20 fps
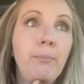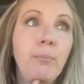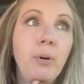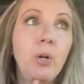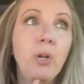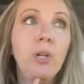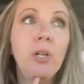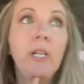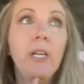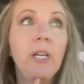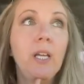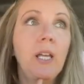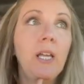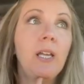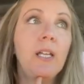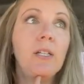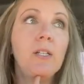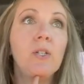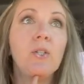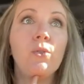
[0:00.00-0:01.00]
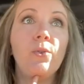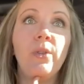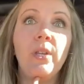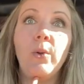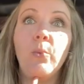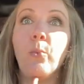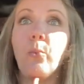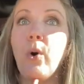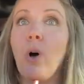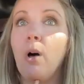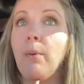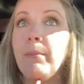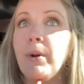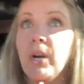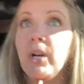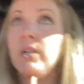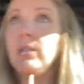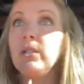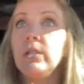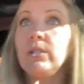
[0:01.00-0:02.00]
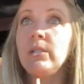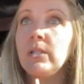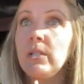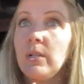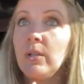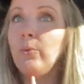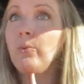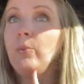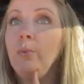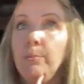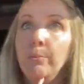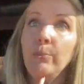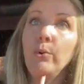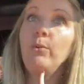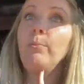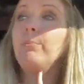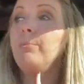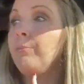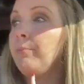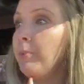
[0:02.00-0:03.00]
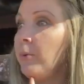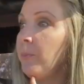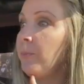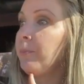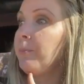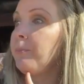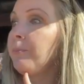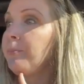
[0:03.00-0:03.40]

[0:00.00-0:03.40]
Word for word: pulling into the Walmart. Ooh, ooh, ooh.